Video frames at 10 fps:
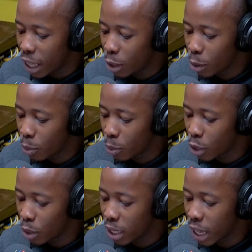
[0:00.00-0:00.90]
in those
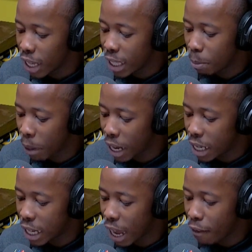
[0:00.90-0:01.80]
regions
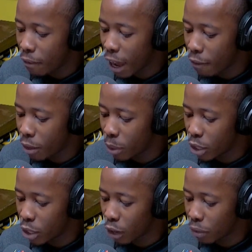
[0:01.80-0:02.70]
spent an
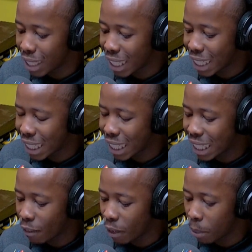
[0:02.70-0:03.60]
average of
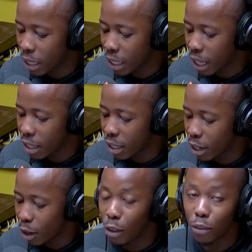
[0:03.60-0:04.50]

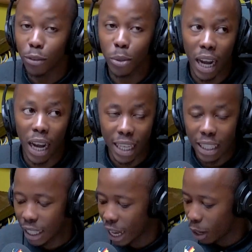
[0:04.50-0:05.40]
67% on food
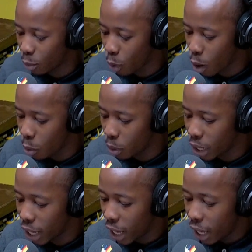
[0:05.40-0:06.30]
last year. Wow.
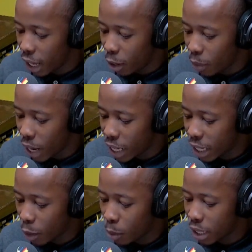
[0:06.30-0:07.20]
All right,
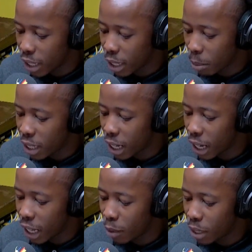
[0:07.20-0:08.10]
and I quote,
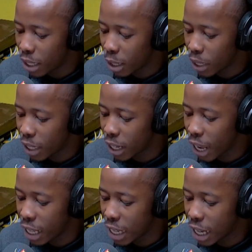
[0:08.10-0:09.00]
surprisingly, counties in
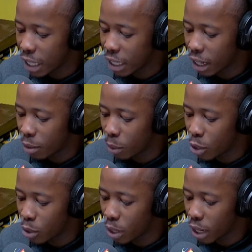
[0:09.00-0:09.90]
Western and Nyanza
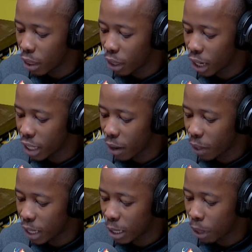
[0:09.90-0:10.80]
region that
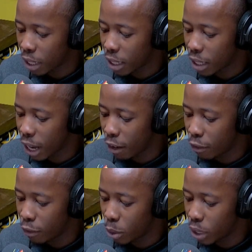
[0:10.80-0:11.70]
are expected to
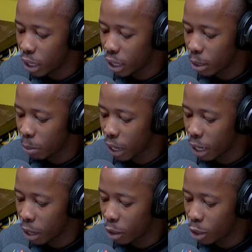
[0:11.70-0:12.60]
have food
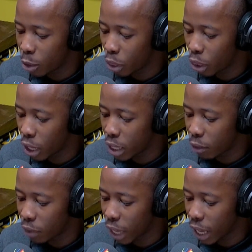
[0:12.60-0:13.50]
spend about
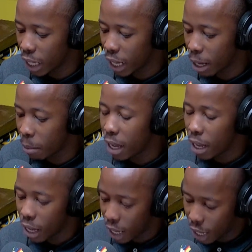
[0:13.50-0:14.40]
2/3 of their income.
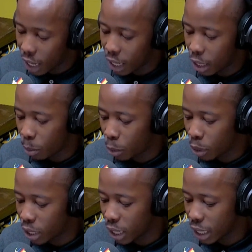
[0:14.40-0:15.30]
The
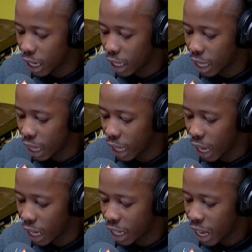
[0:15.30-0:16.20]
report states
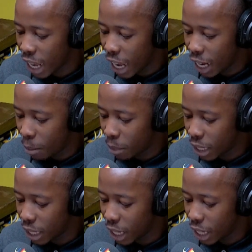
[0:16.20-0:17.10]
that, and I'm
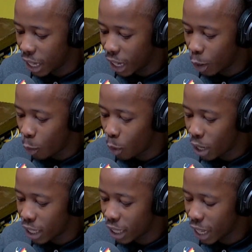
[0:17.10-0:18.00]
just thinking,
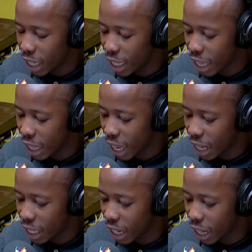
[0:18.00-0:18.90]
what is
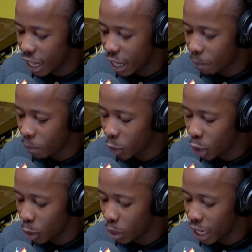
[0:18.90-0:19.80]
that,
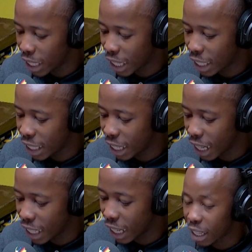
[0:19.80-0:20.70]
necessity
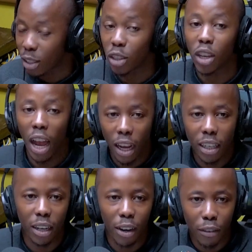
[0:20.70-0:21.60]
takes a
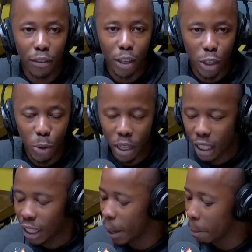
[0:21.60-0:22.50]
chunk of your
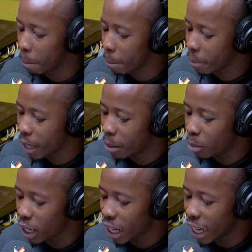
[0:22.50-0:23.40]
income?
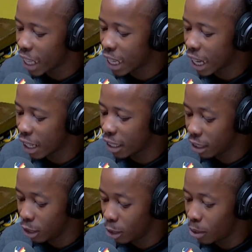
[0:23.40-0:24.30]
Shara inaingia,
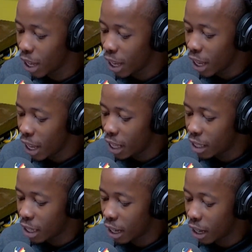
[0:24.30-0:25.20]
you know,
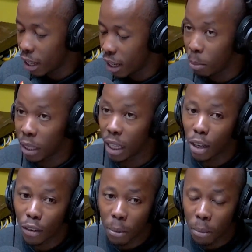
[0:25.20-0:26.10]
it's the
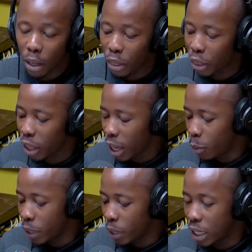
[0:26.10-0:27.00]
beginning of the month.
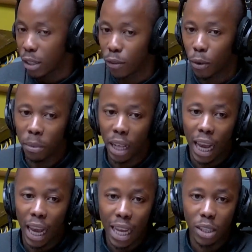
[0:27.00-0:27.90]
We're just from
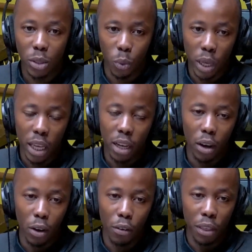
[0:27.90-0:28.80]
the last
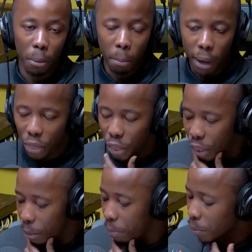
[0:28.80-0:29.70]
week of the
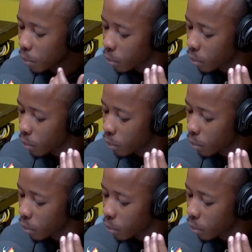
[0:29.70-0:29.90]
month.